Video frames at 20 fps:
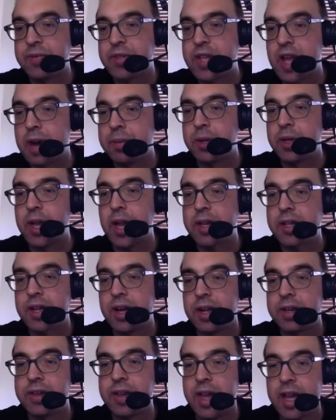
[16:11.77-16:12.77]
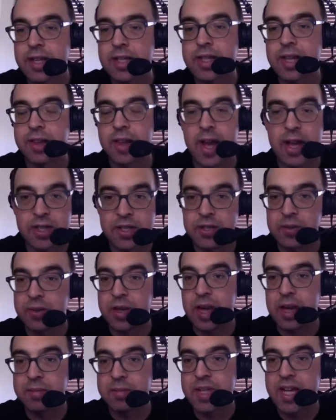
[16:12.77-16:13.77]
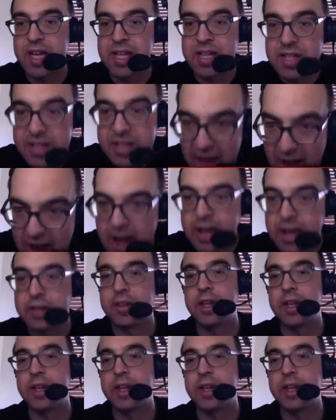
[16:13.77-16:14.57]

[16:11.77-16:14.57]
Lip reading: doubled us on hits the last 2 games. Exactly.